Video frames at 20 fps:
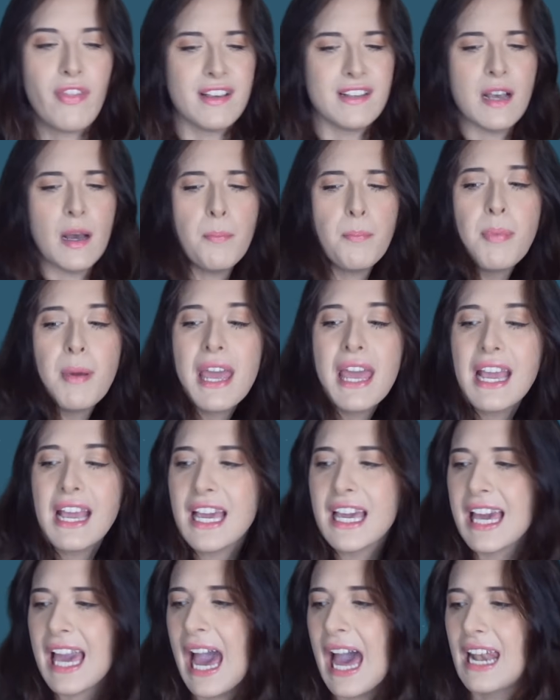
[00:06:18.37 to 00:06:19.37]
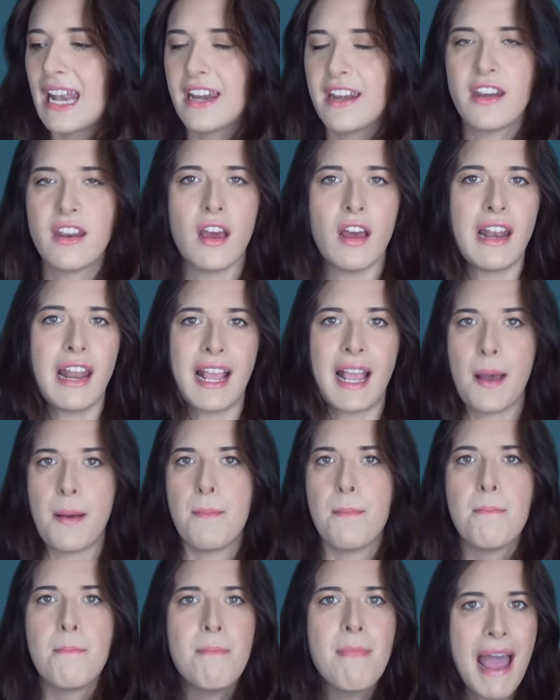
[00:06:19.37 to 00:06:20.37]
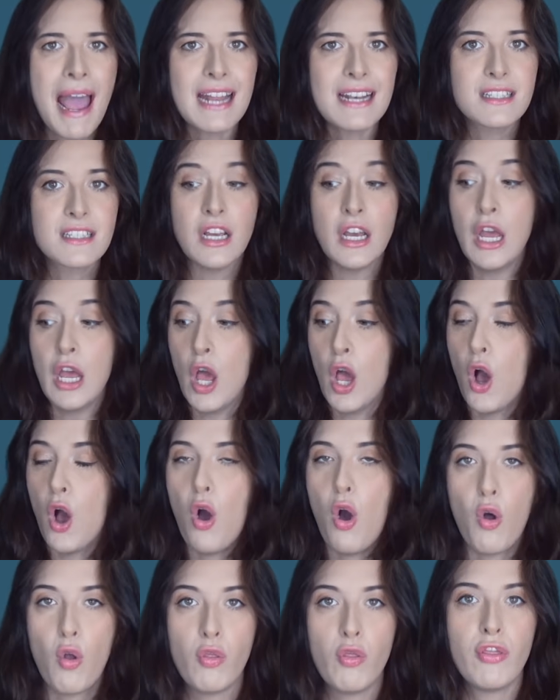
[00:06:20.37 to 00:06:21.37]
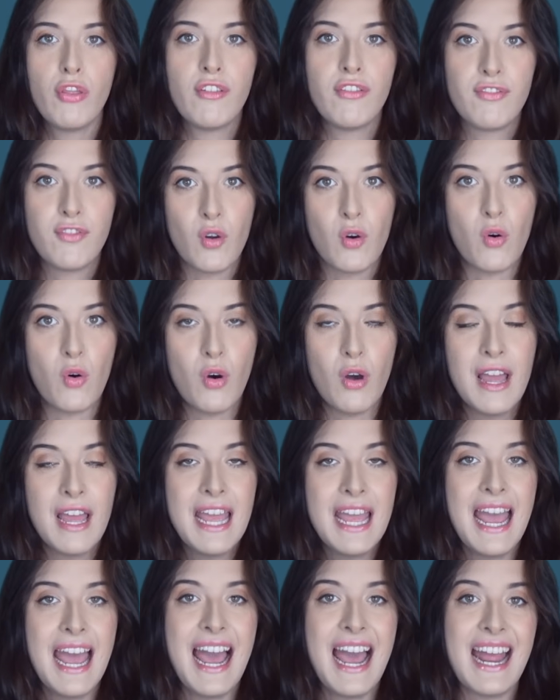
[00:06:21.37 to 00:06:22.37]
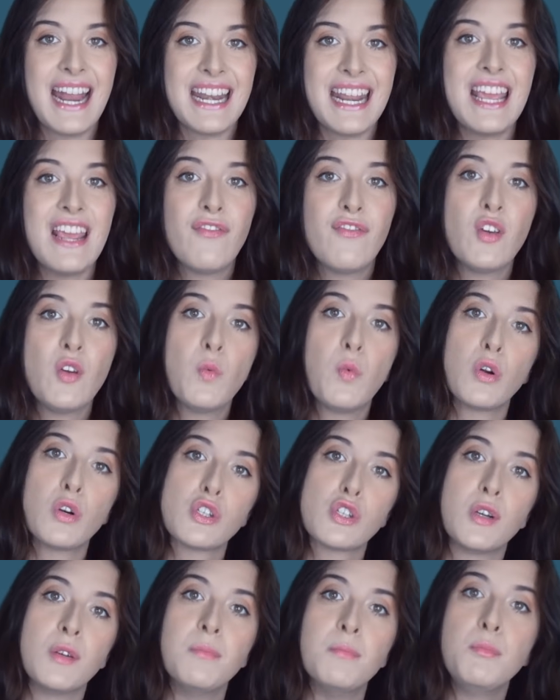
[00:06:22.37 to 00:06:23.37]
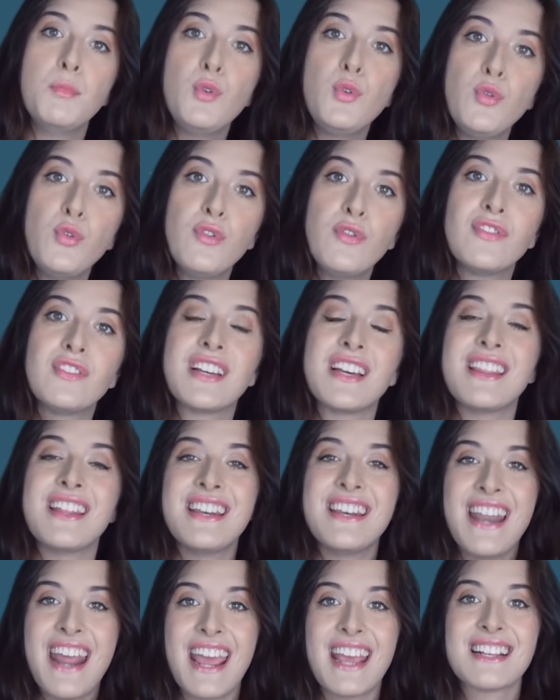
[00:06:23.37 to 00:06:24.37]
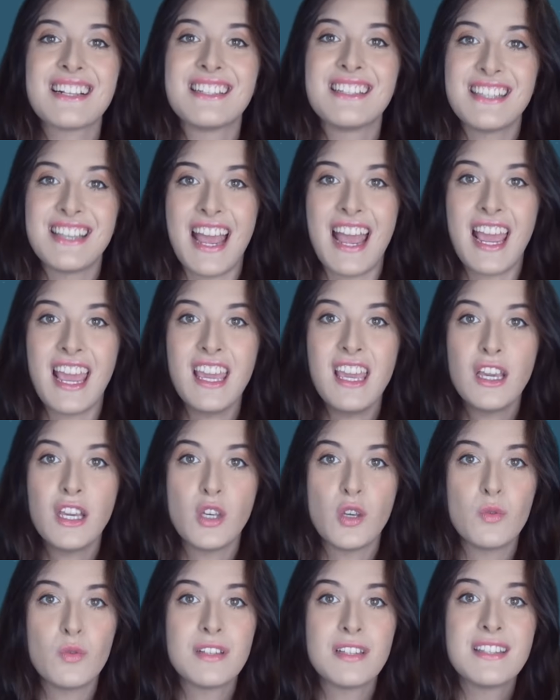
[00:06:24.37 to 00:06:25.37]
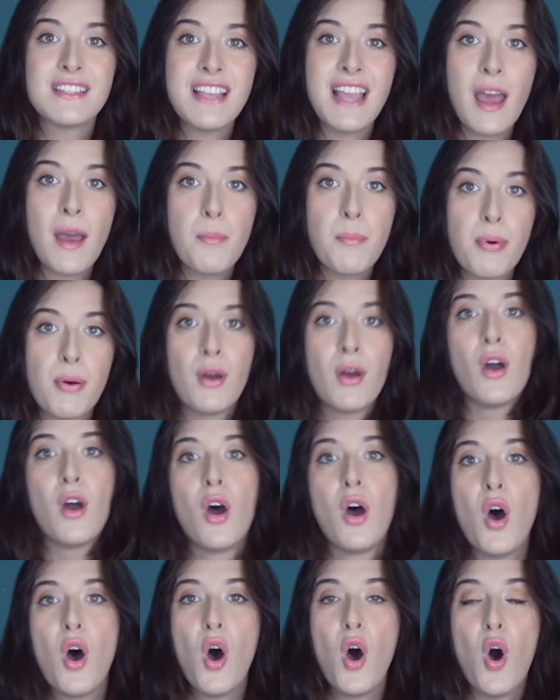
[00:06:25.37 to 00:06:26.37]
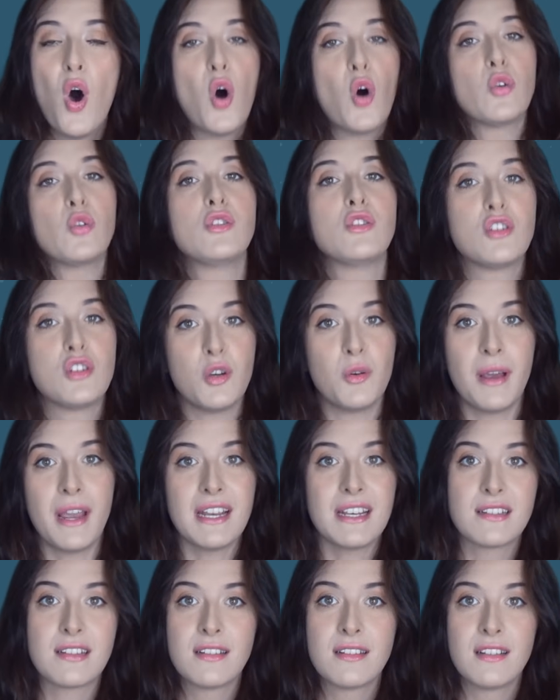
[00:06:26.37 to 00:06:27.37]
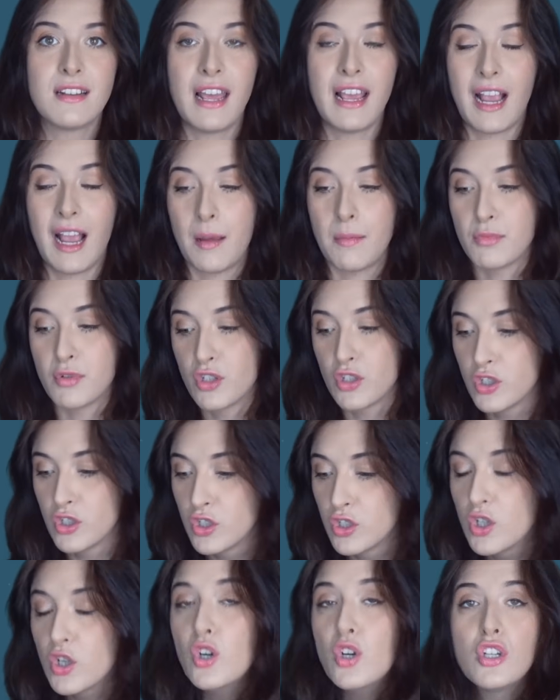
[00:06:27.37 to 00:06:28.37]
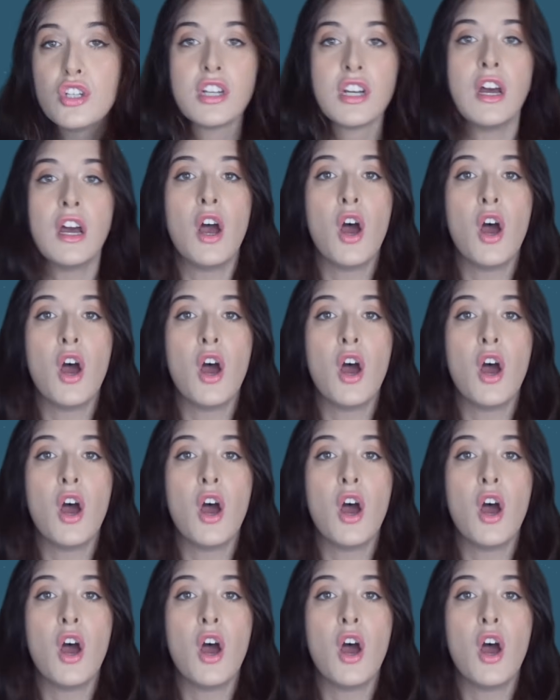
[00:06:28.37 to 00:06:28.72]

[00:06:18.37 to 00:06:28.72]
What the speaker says: There's a big calendar, like a mat on the floor. And if you want to move to the next day, you step onto it. Like I'm stood